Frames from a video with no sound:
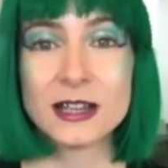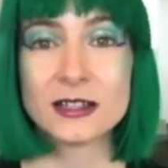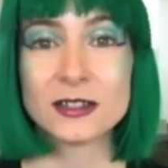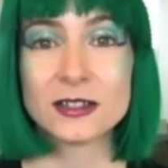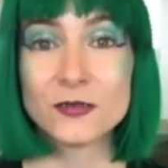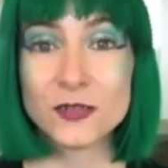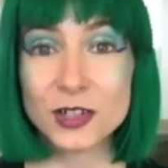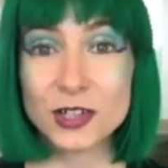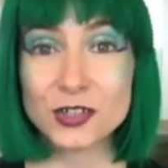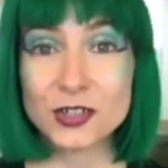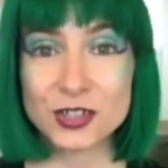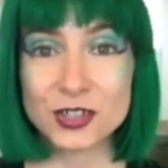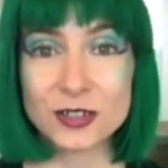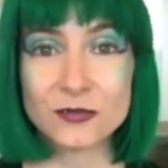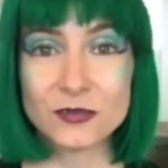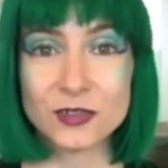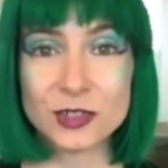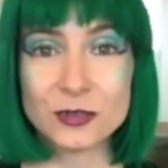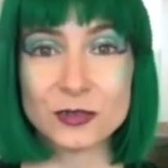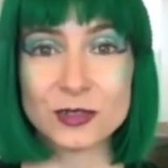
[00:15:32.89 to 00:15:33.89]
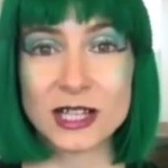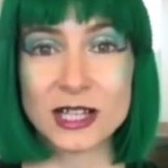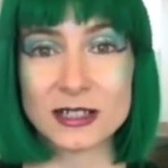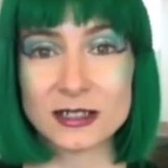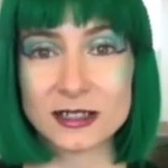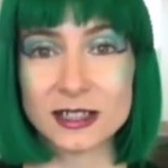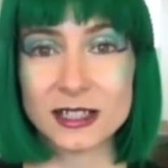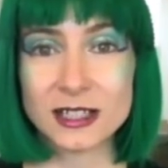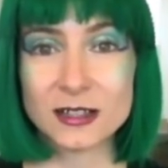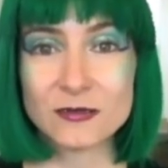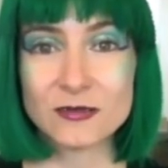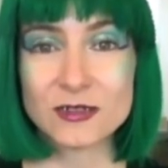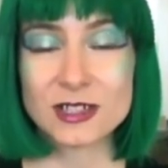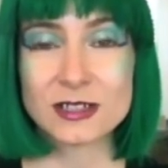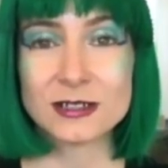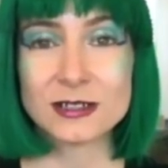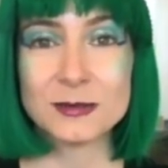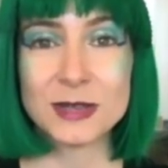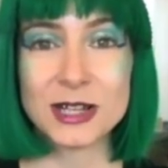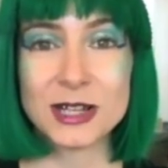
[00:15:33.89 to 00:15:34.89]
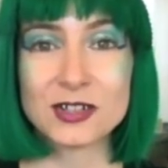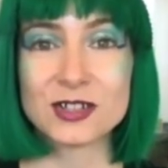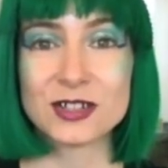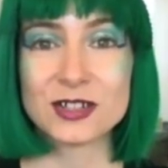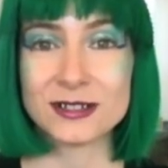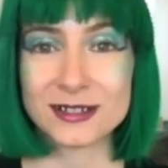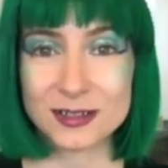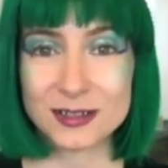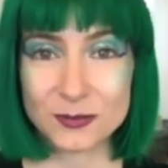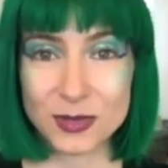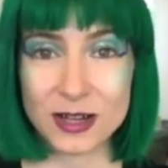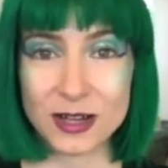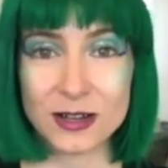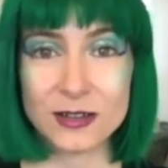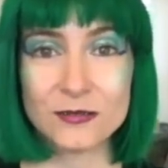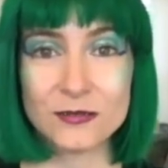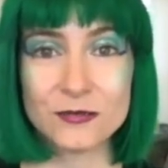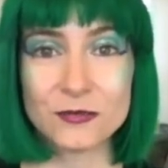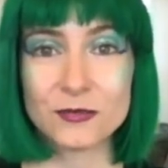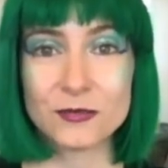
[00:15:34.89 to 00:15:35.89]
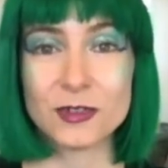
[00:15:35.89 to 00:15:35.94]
The version of you that lives dimensions above,